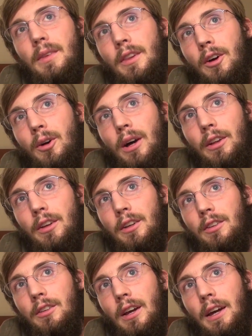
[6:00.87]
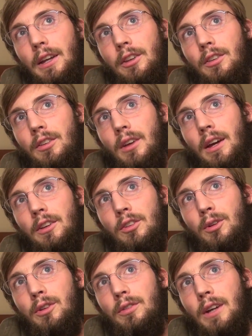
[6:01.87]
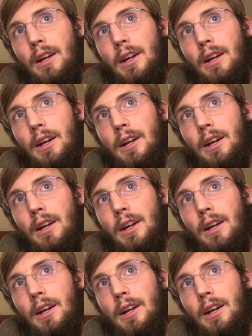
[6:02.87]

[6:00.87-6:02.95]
though uh, is I I sort of